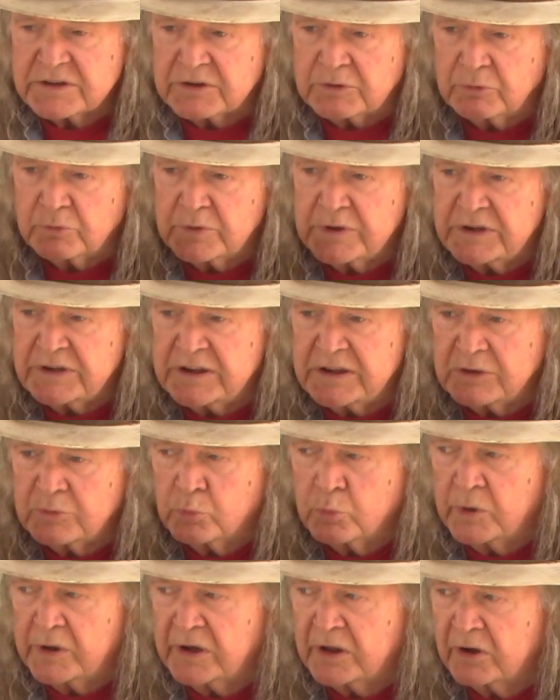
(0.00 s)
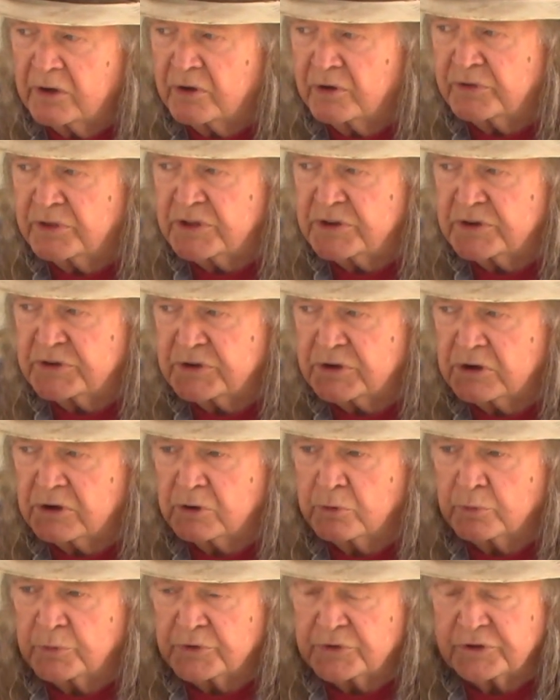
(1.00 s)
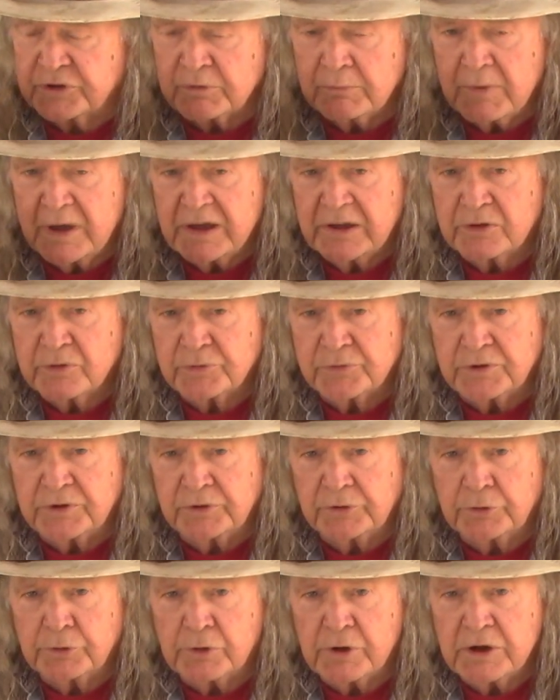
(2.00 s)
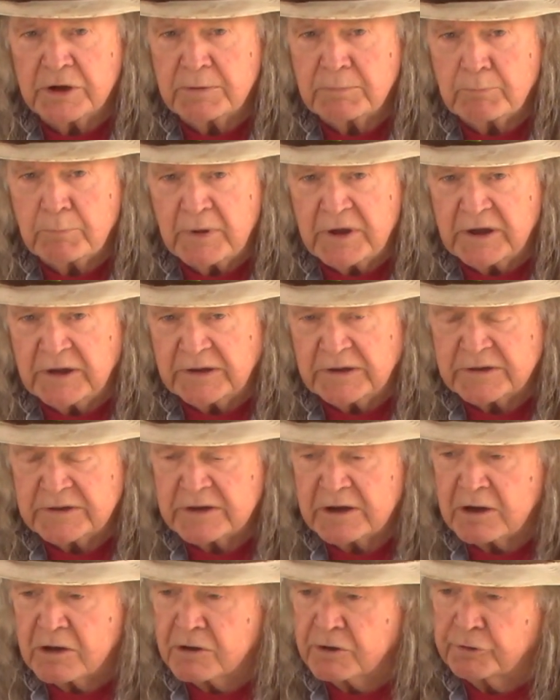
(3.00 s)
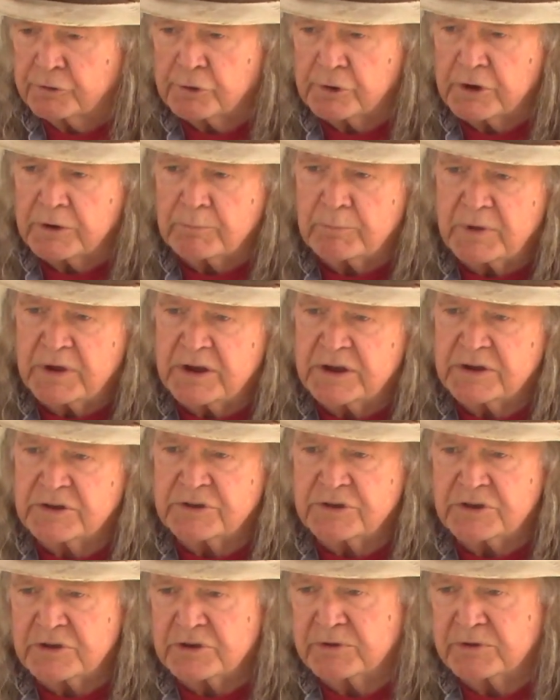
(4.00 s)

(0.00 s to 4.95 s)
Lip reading: that we did well on this year, was tomatoes and green beans. Our green beans just